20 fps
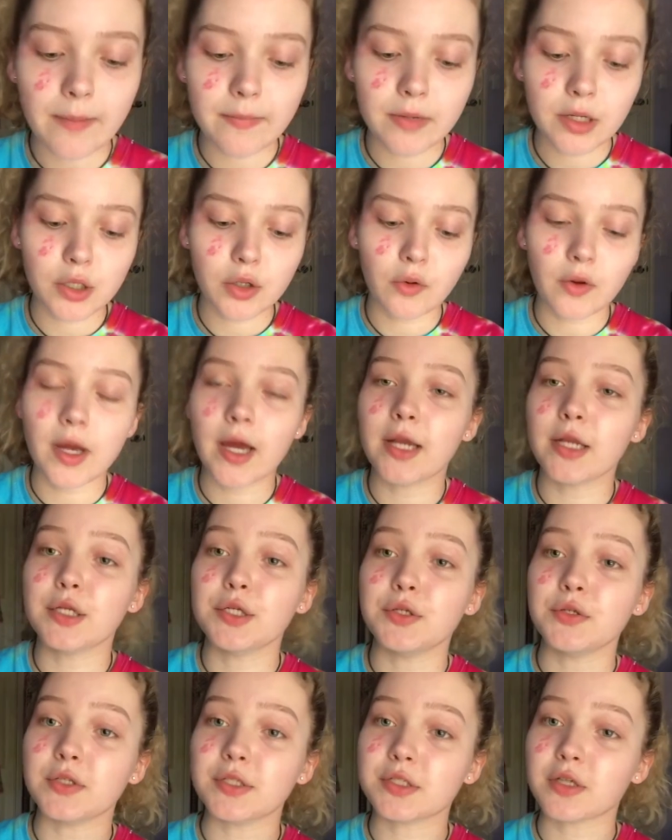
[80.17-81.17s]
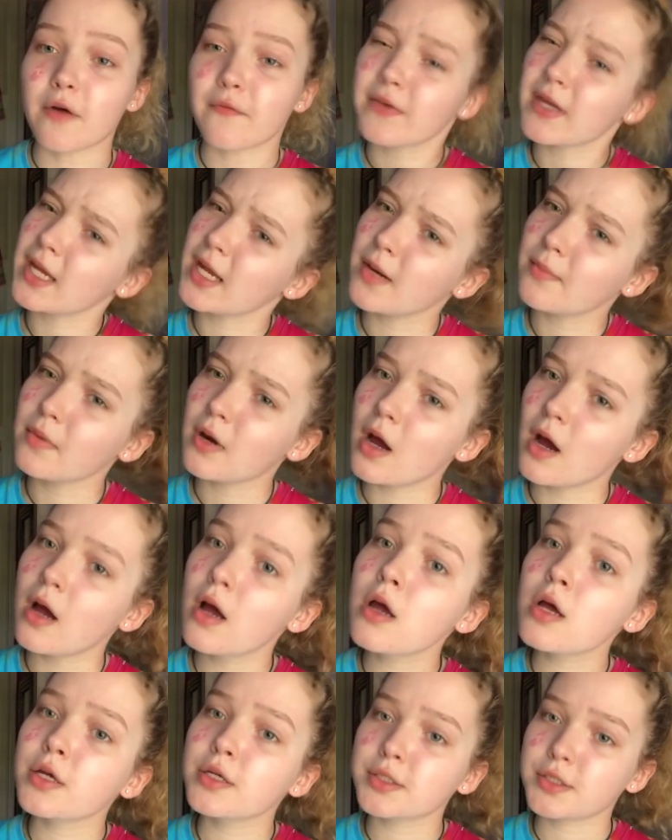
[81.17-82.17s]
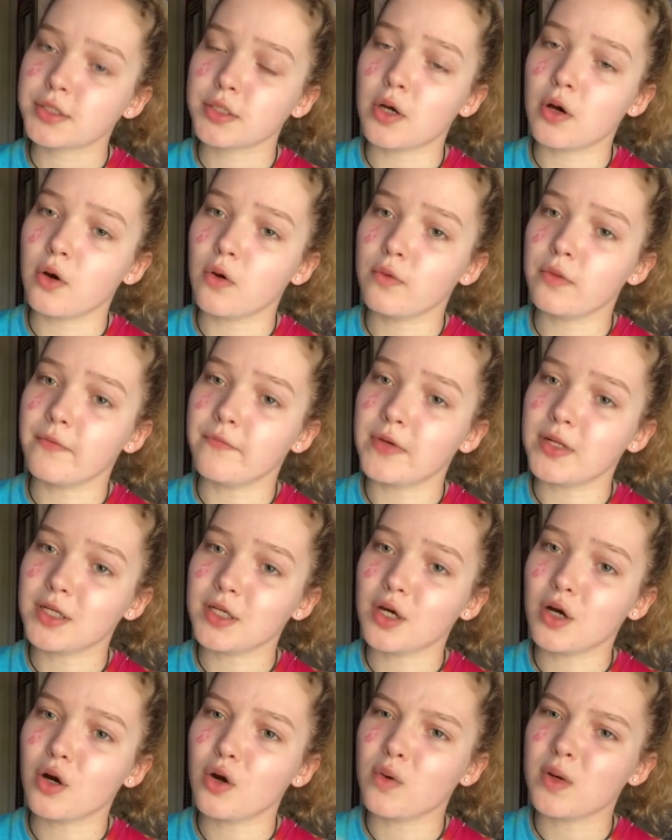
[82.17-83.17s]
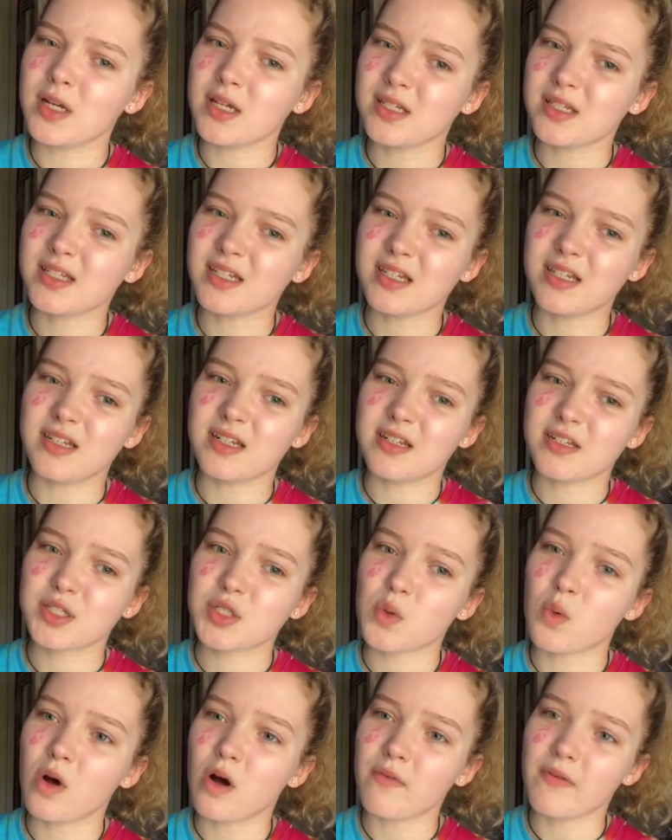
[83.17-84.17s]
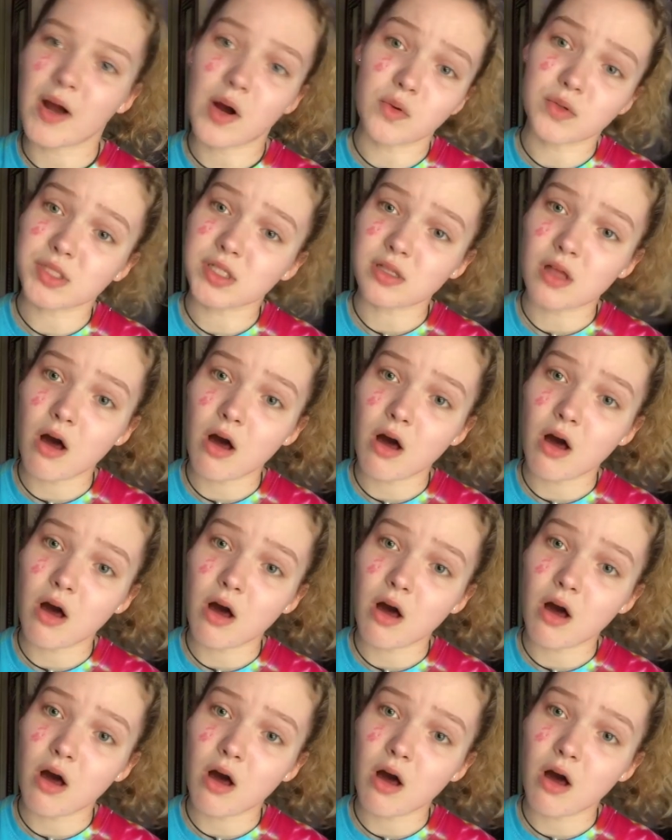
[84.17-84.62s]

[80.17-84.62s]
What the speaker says: I'm gonna go ahead and do this off camera so the video isn't 12 hours